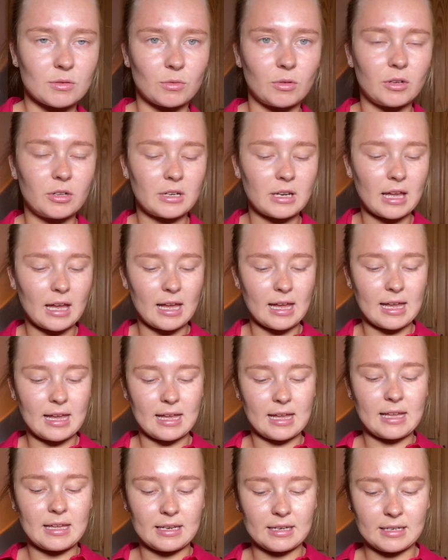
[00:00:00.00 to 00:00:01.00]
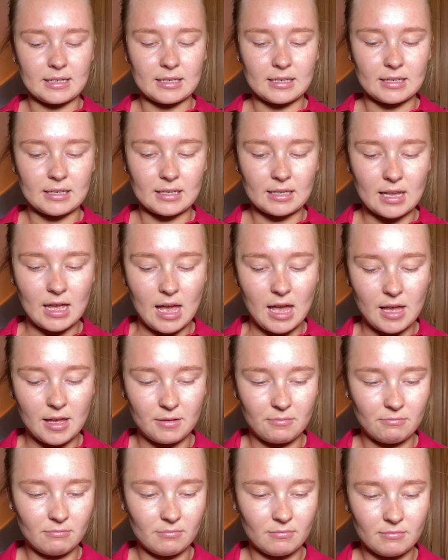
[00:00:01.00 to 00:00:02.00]
one, and
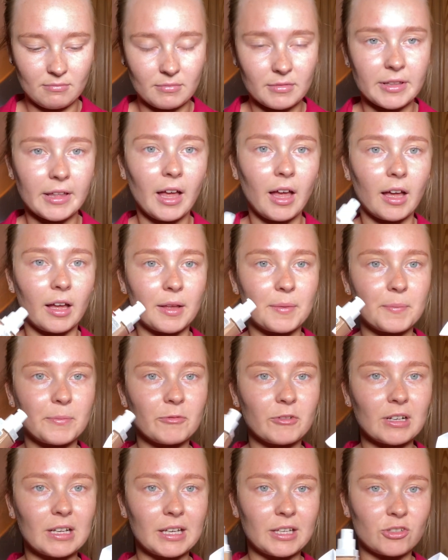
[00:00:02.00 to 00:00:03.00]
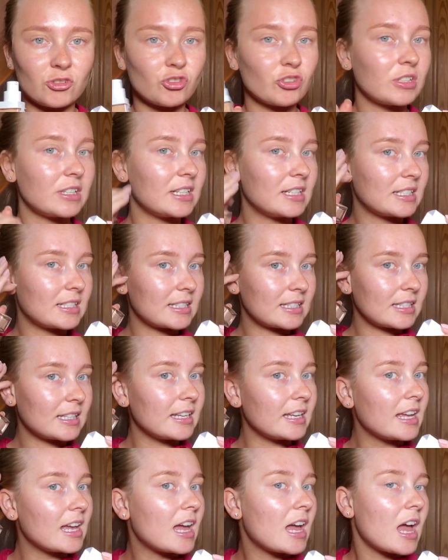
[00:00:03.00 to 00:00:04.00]
yeah, I'm really intrigued to
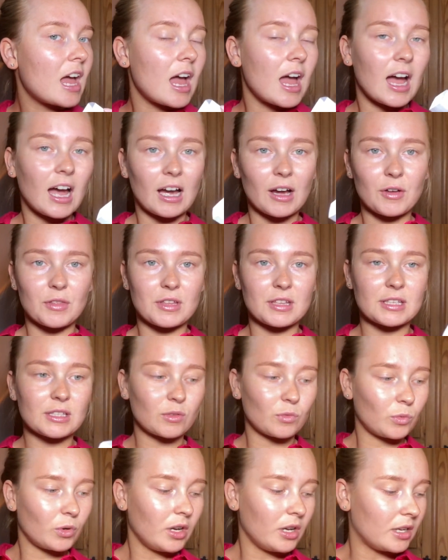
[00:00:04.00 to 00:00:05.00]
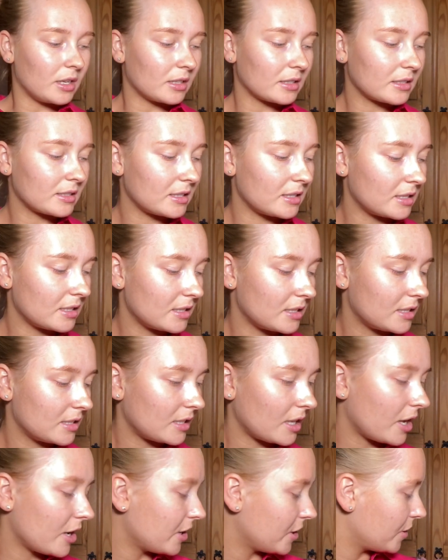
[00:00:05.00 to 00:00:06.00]
see how this works.
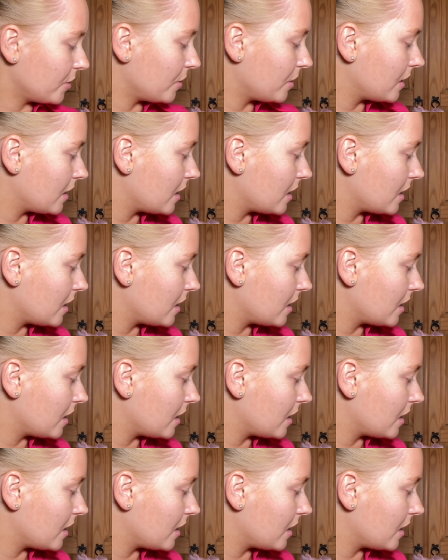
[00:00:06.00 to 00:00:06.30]
So